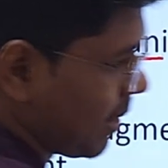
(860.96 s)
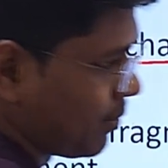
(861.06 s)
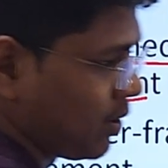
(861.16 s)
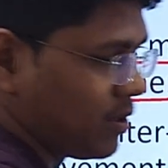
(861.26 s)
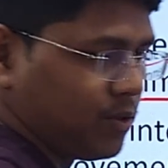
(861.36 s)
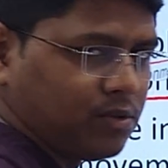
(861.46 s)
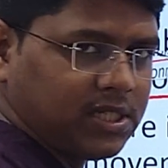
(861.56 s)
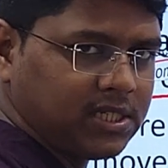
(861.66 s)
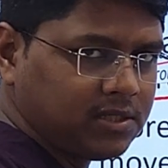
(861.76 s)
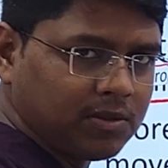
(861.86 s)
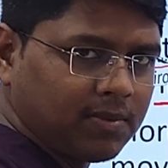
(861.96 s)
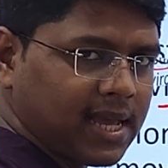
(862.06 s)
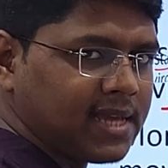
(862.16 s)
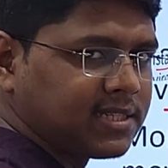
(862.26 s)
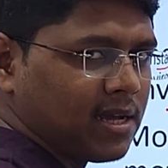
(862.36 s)
after you did some
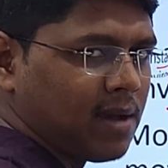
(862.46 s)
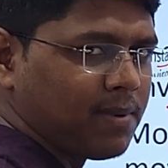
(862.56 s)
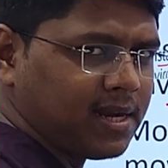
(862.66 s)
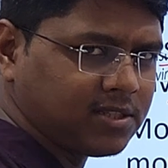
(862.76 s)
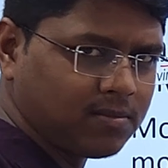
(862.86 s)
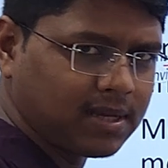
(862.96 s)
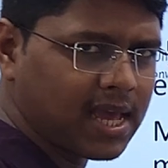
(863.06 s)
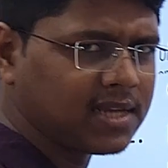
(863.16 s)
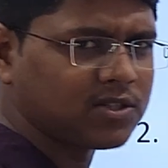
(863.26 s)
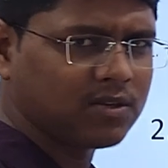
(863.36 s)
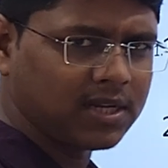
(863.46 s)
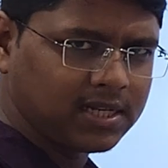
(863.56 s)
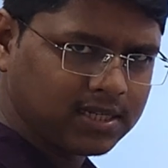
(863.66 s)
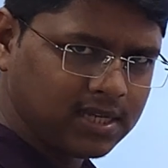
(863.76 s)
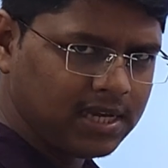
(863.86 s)
cast, applied some cast or
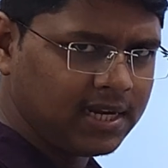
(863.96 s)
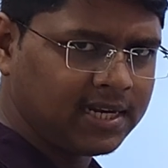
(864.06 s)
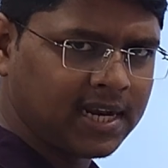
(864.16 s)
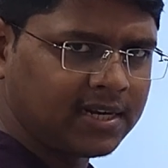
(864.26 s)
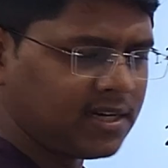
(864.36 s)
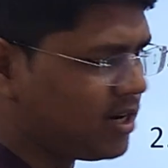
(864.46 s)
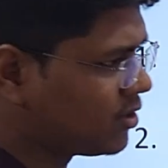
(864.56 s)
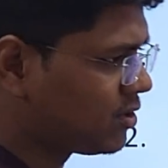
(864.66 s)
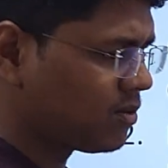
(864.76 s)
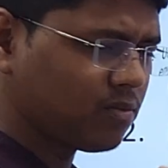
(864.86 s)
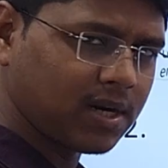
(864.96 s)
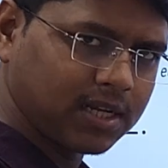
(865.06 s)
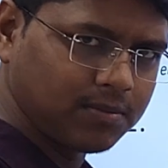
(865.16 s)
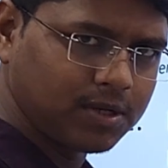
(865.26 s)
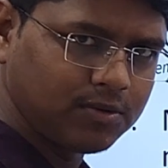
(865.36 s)
any indirect reduction,
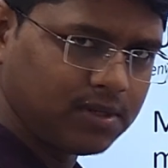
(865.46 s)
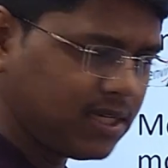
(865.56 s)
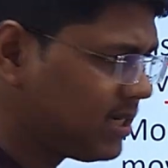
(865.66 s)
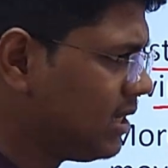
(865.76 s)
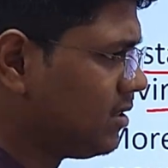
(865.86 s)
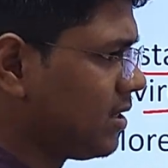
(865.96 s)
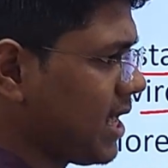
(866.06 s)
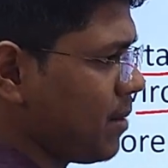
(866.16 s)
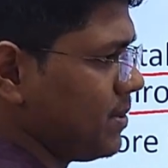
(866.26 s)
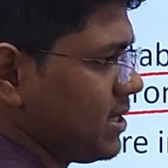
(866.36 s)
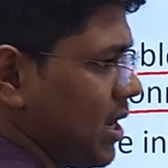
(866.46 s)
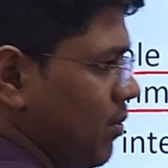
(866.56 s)
whatever you did, the gap is now